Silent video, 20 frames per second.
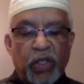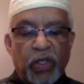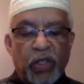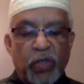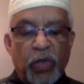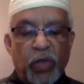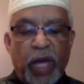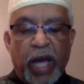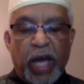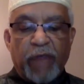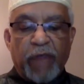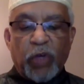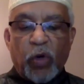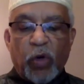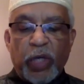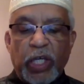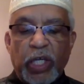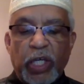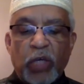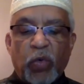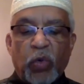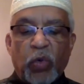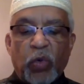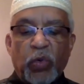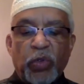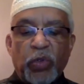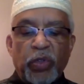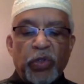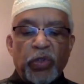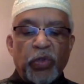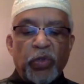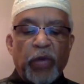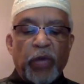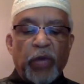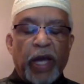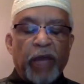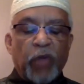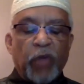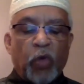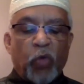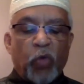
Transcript: You have no equal. You have no